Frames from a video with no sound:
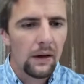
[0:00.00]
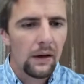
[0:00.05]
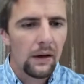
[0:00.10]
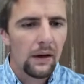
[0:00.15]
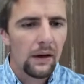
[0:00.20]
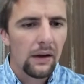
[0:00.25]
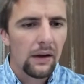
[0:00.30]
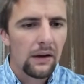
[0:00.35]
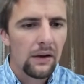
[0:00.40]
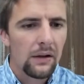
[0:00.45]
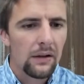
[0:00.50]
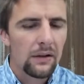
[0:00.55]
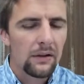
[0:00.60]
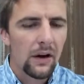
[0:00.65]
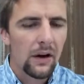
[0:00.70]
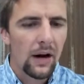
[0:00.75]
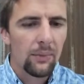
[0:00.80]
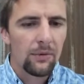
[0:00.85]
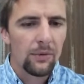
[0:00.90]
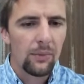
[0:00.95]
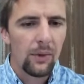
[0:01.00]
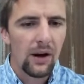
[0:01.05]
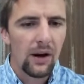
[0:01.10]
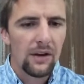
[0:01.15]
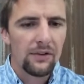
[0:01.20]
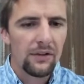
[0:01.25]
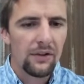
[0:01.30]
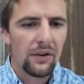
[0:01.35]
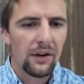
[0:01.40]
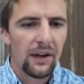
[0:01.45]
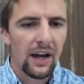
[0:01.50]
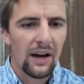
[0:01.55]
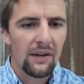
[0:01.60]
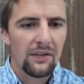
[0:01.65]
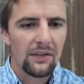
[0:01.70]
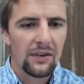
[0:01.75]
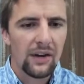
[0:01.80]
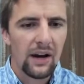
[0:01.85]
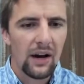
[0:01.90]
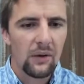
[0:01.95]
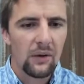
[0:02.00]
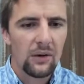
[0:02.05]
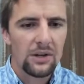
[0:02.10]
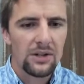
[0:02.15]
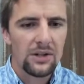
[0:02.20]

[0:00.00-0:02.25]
Is Optimizer Calf Scour